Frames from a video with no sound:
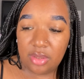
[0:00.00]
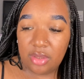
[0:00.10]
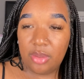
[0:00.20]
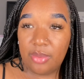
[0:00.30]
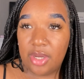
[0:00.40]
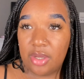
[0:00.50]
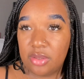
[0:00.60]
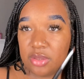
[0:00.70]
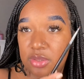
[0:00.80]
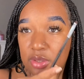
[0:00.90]
Your
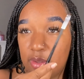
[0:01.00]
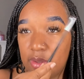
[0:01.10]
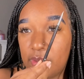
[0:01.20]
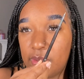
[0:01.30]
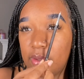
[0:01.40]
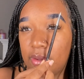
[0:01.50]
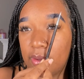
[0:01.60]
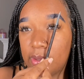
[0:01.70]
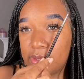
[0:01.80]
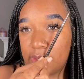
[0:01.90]
brows, and then you go
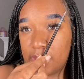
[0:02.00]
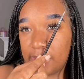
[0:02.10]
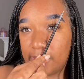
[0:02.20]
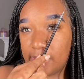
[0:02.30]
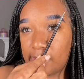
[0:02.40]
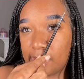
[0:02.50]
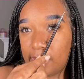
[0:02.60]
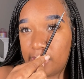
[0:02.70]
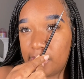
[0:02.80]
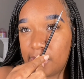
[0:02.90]
to the
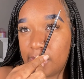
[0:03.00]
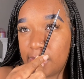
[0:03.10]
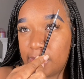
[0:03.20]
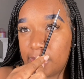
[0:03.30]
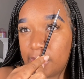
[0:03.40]
end of your nostril,